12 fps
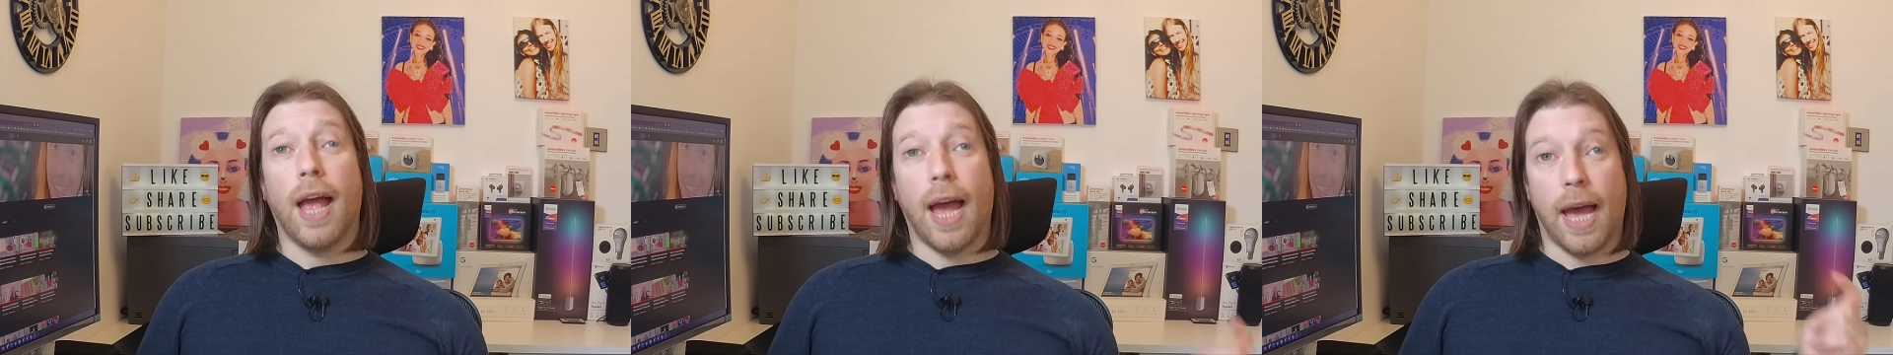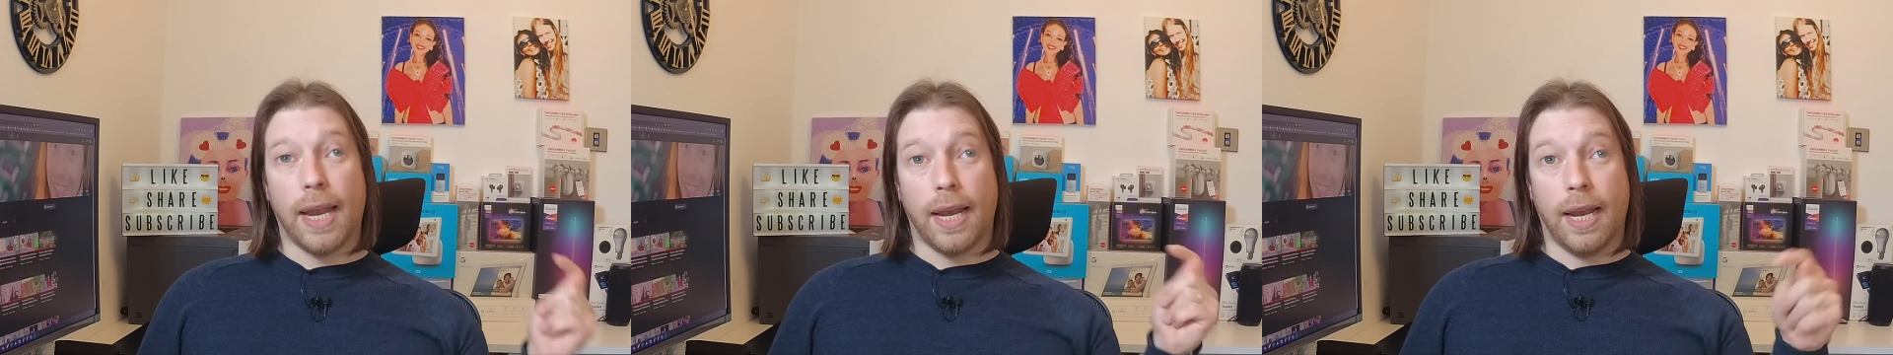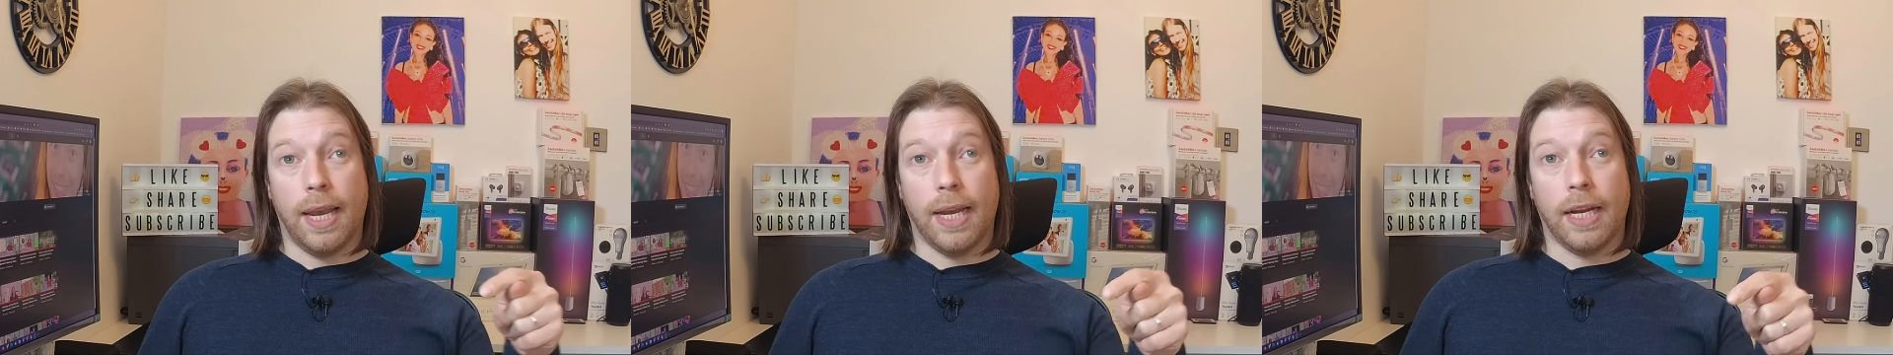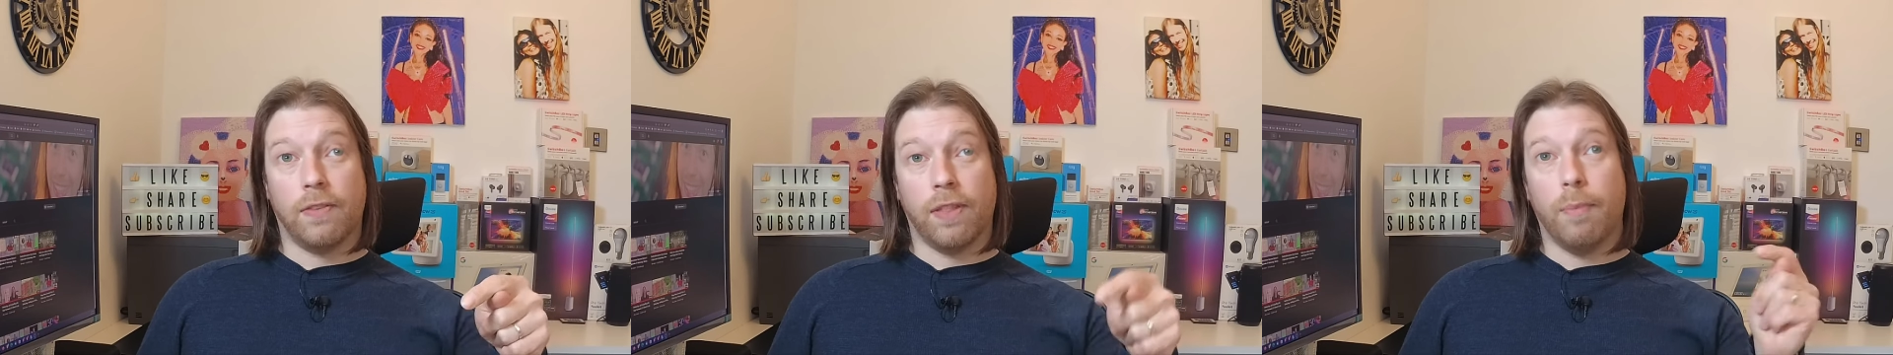and
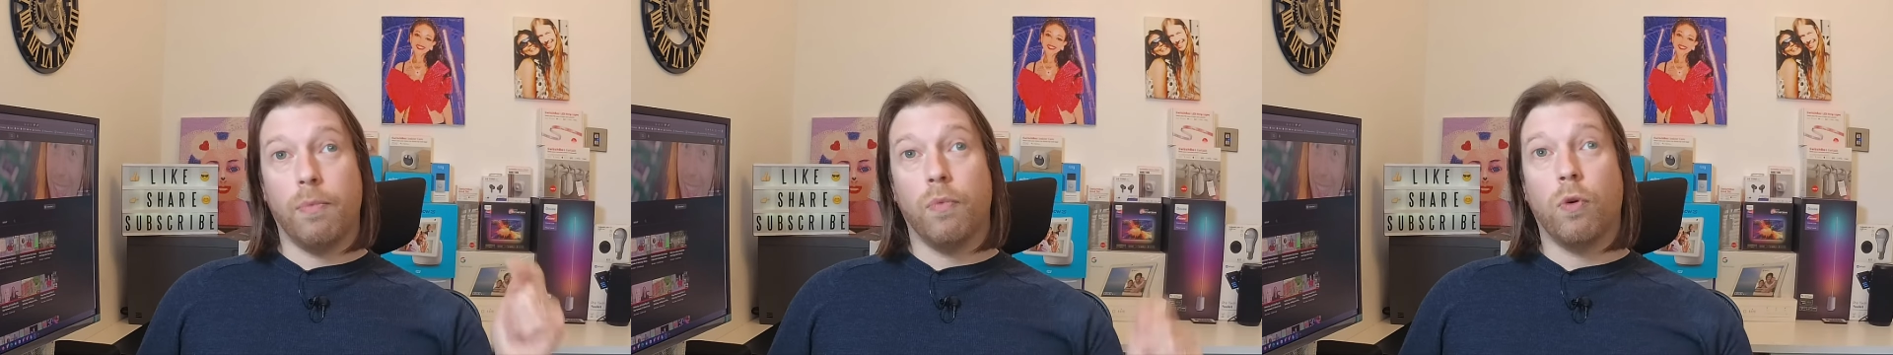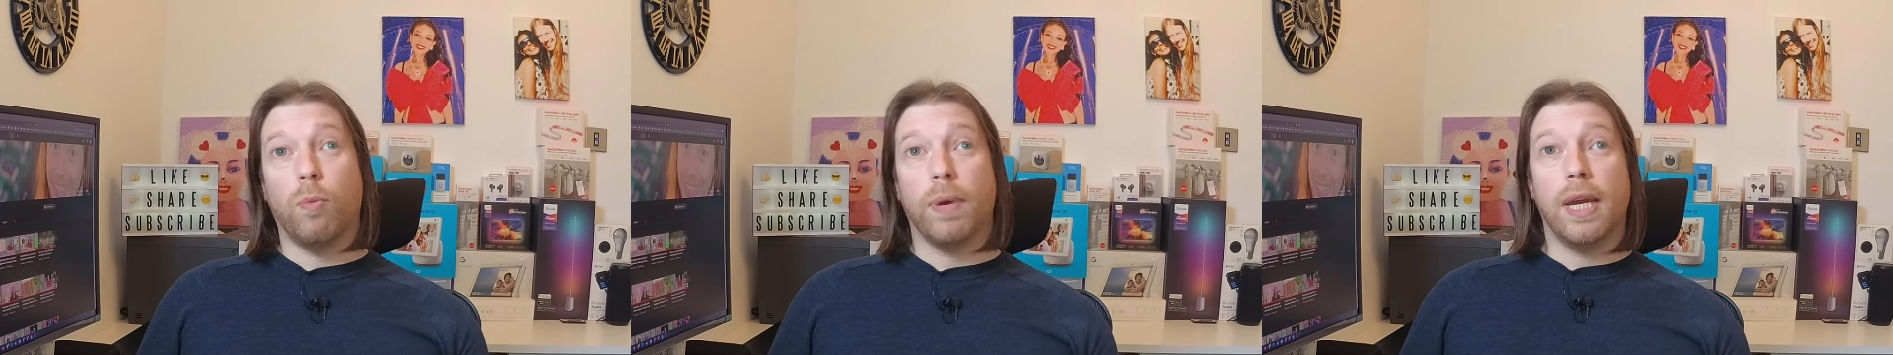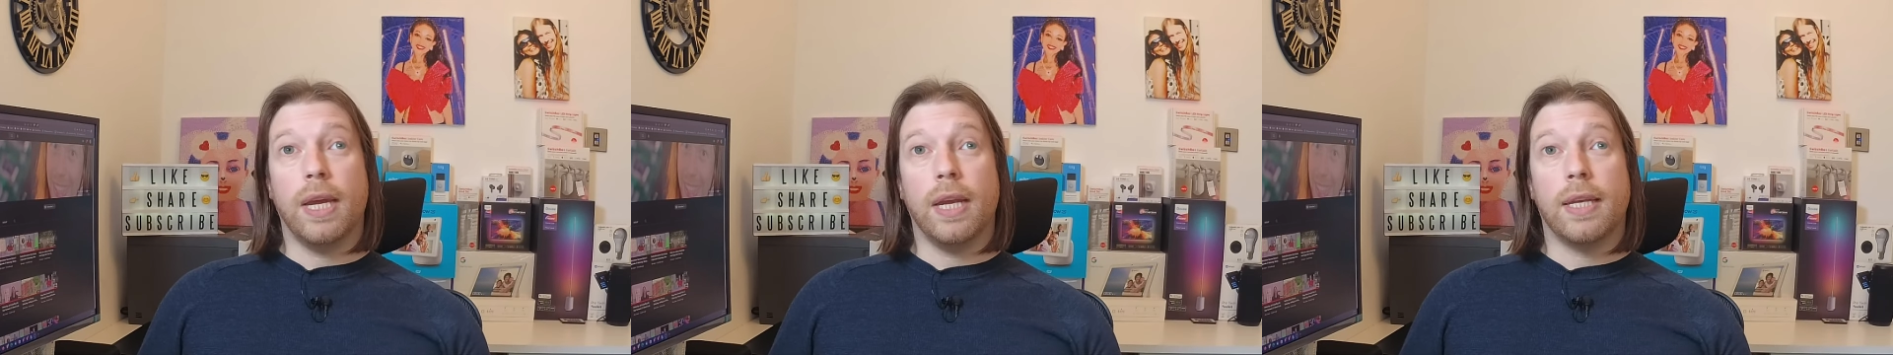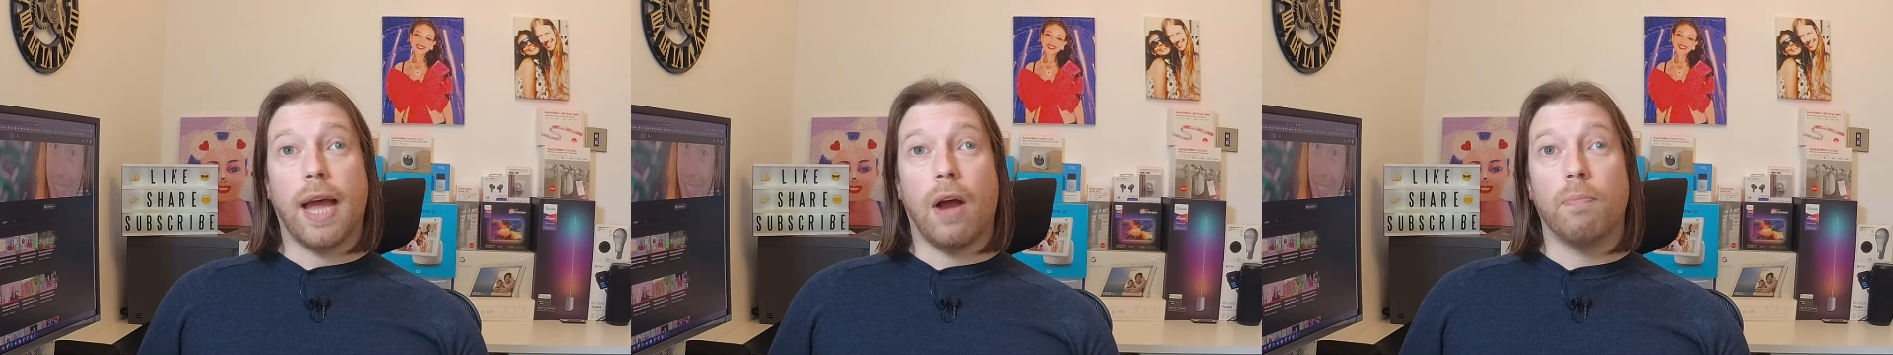links for them will be
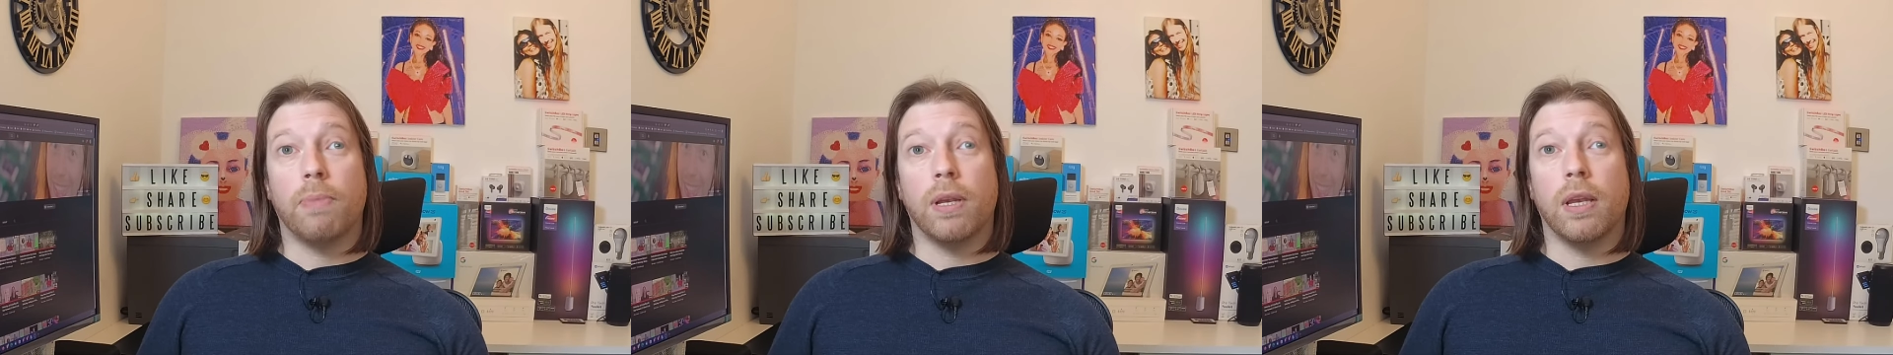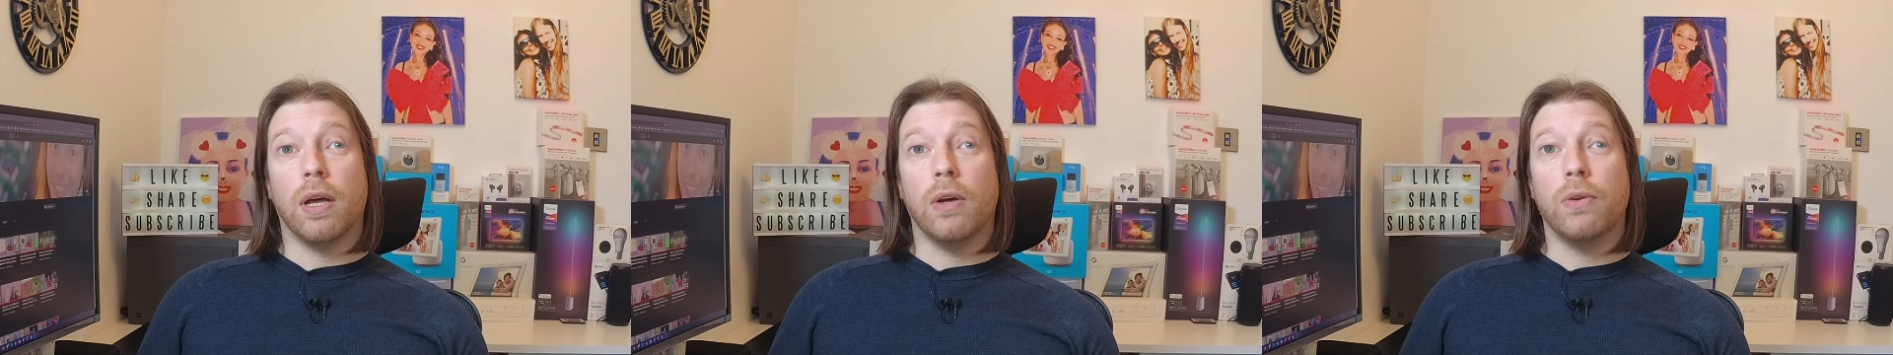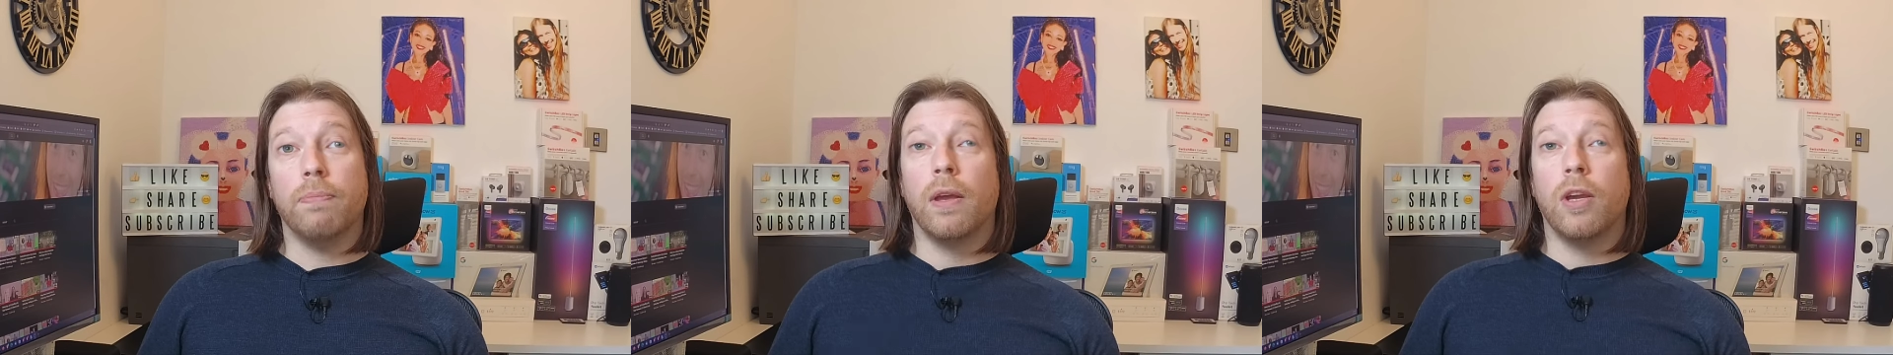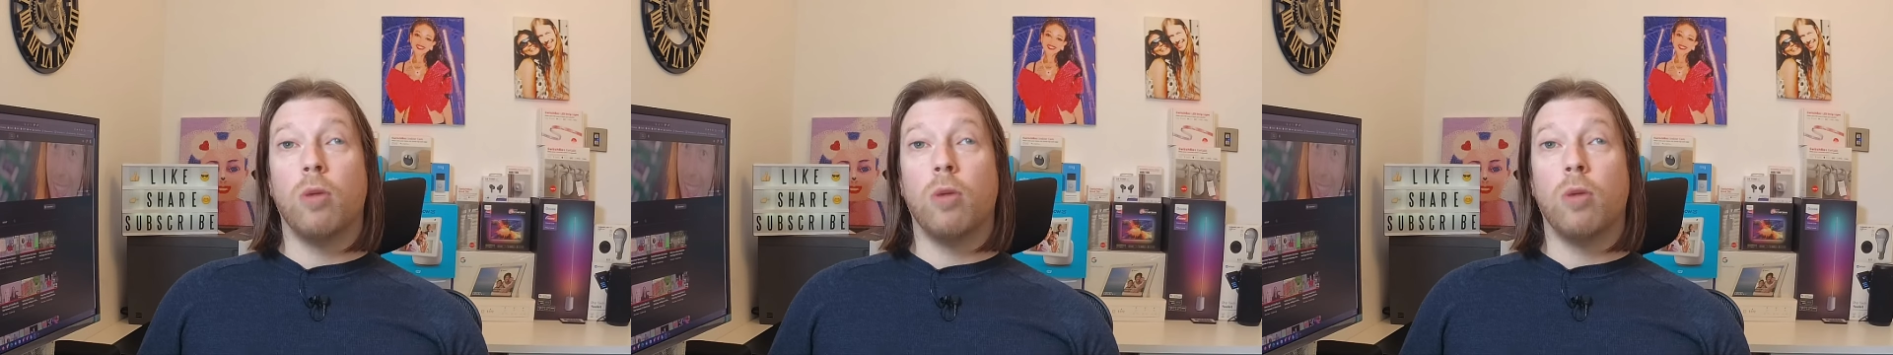down below.